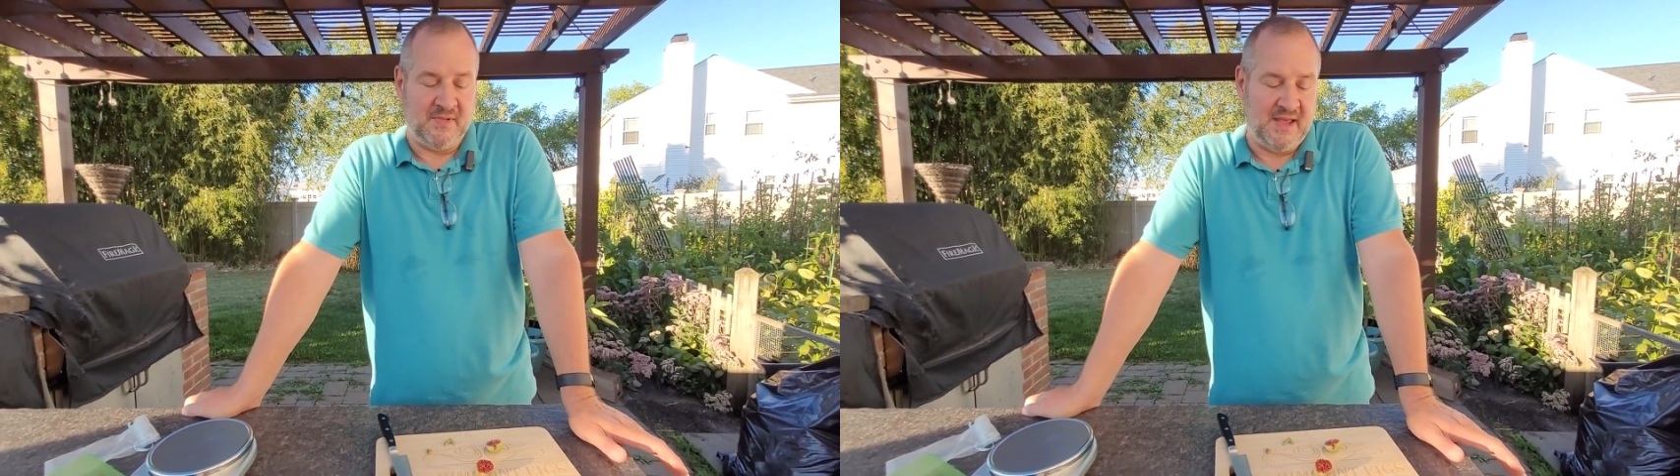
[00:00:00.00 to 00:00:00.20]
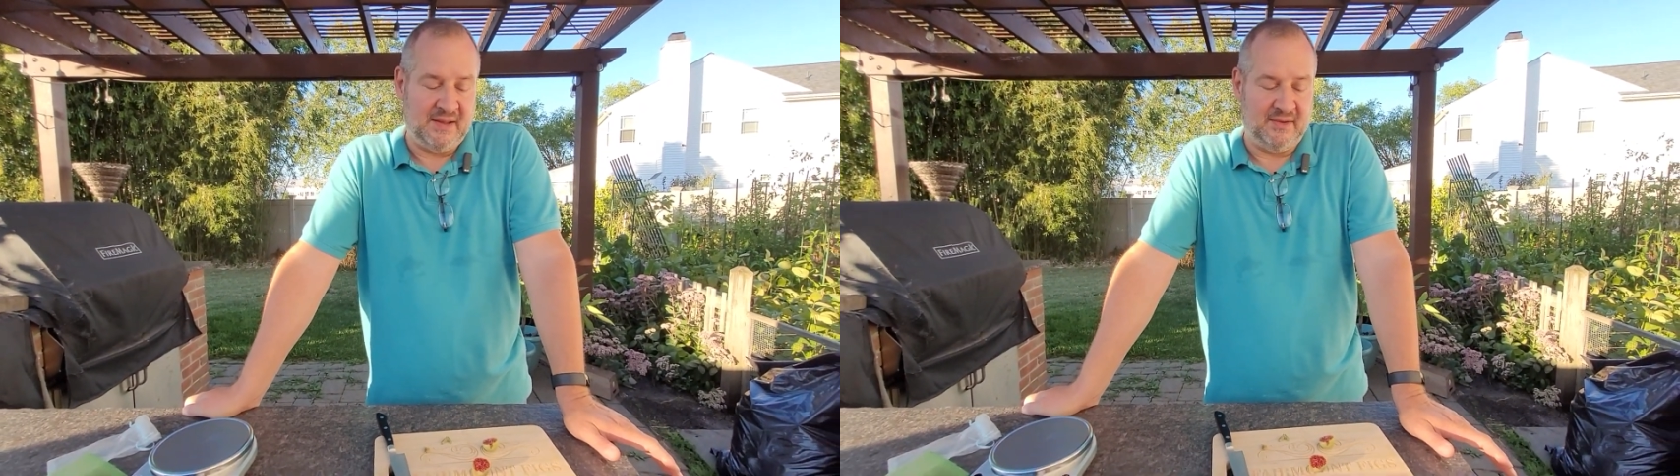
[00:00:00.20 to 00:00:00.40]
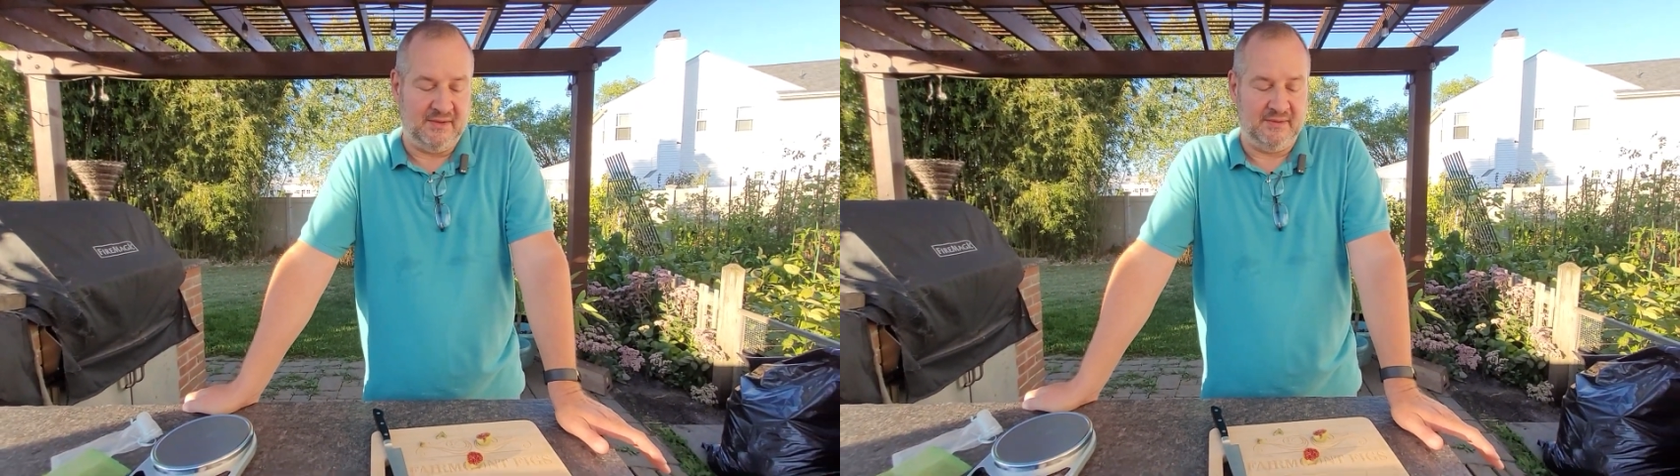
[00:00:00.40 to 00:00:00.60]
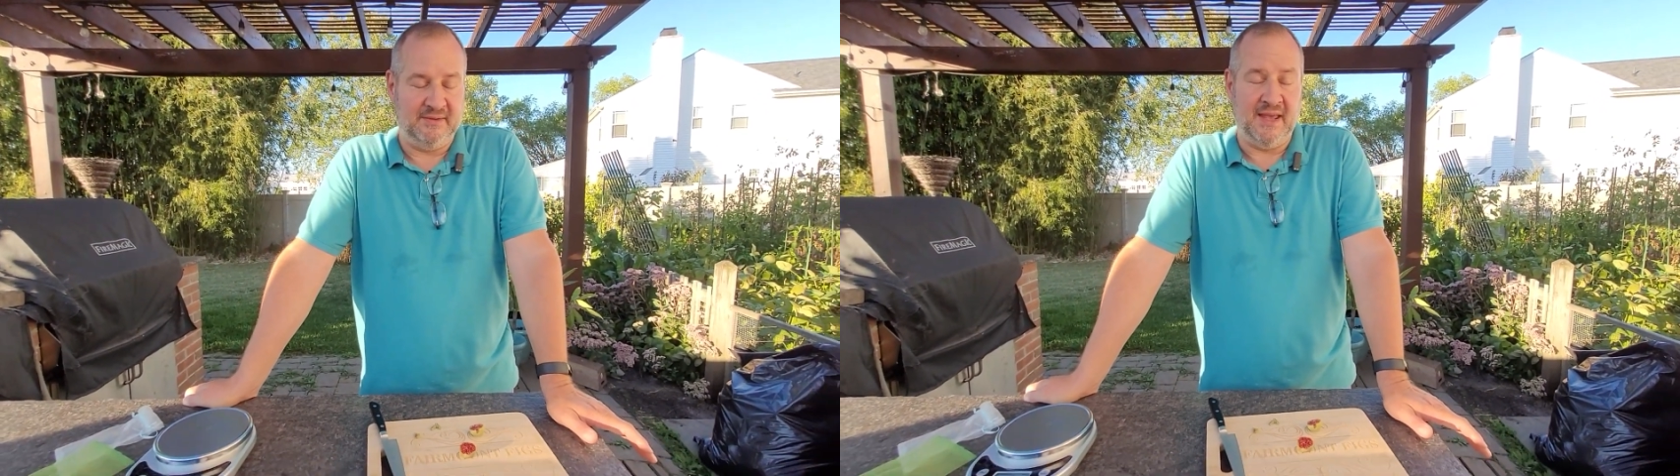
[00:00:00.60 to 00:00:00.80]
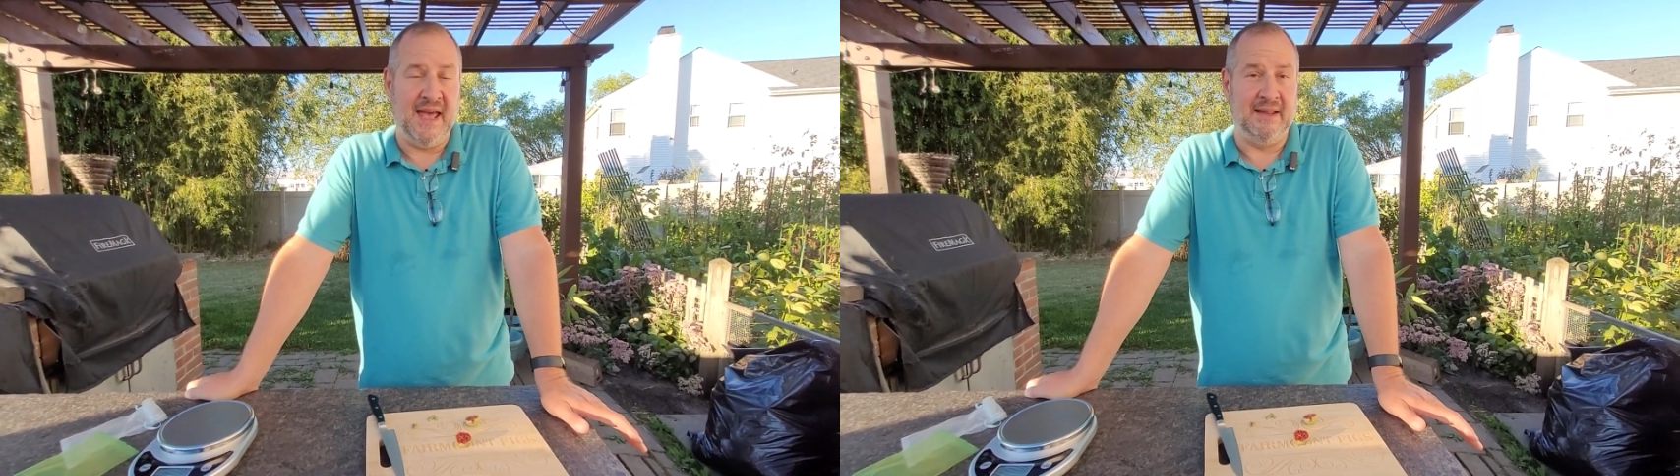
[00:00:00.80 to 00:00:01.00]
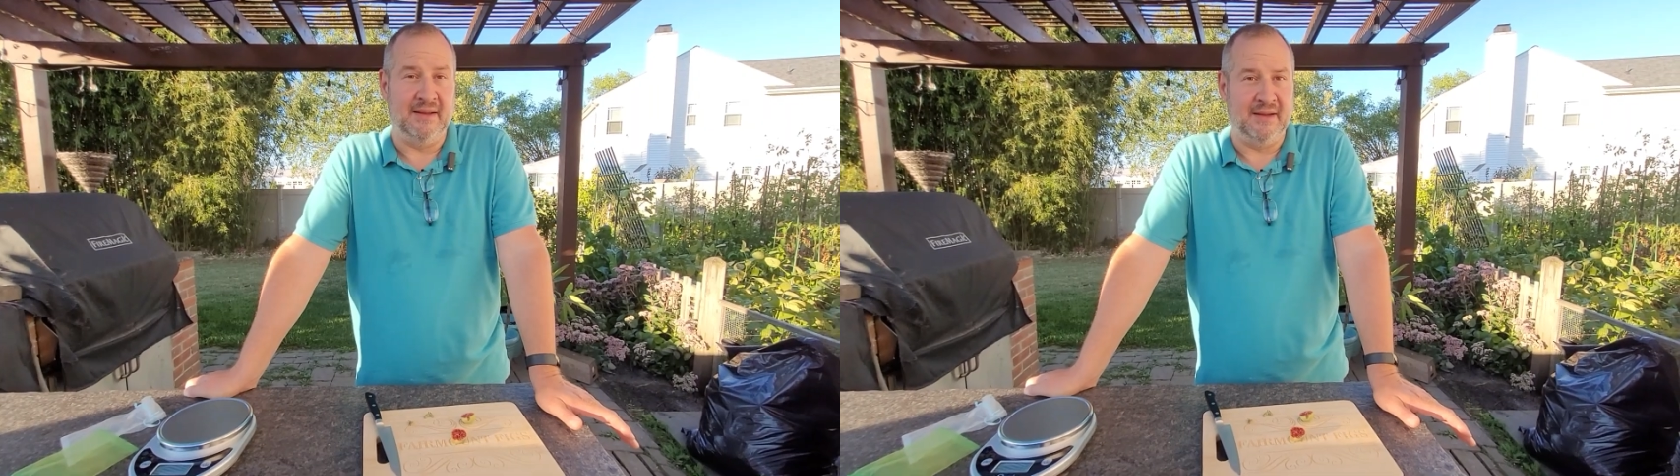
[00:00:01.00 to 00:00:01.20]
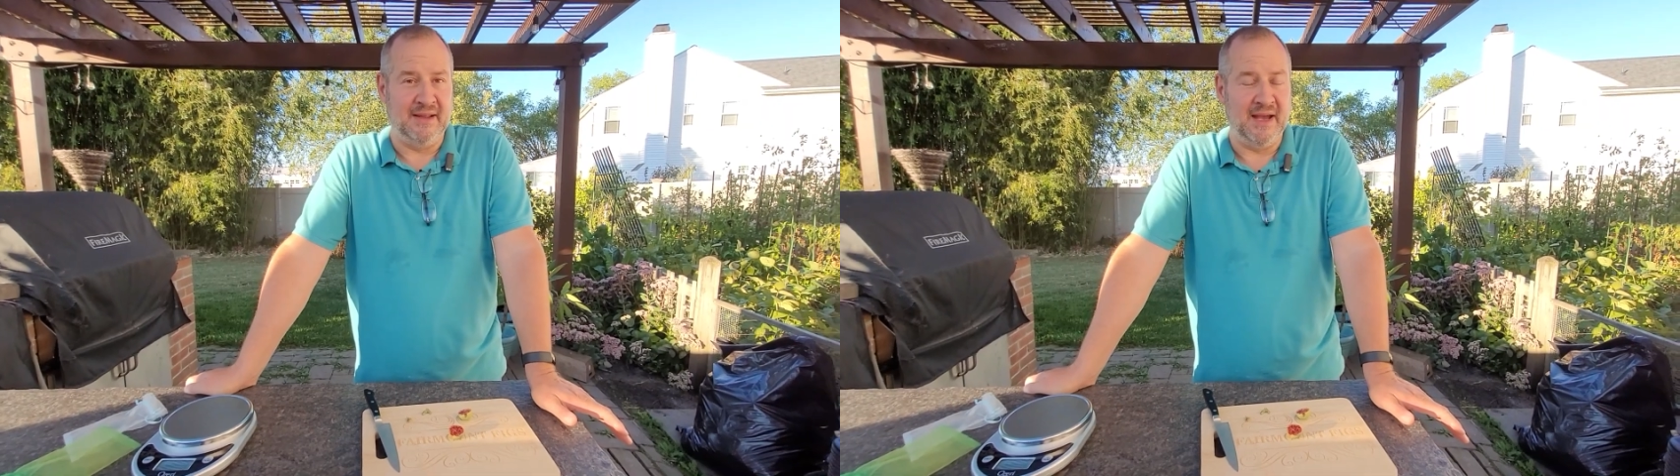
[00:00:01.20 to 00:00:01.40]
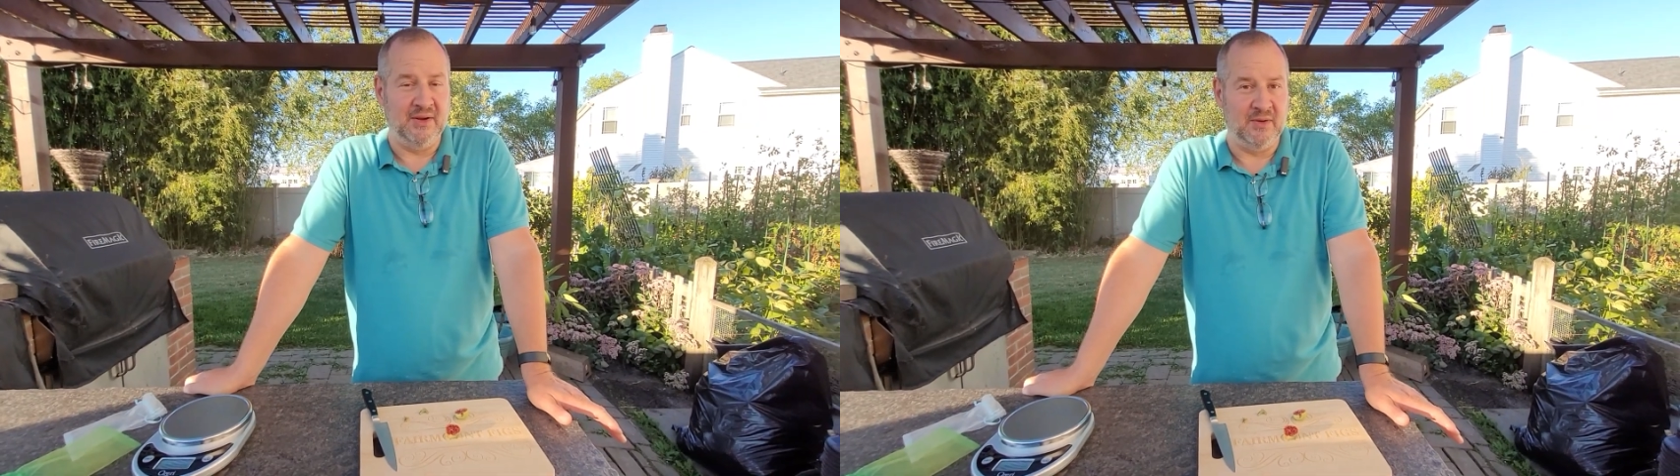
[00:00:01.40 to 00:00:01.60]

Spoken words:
That's a 10, a 9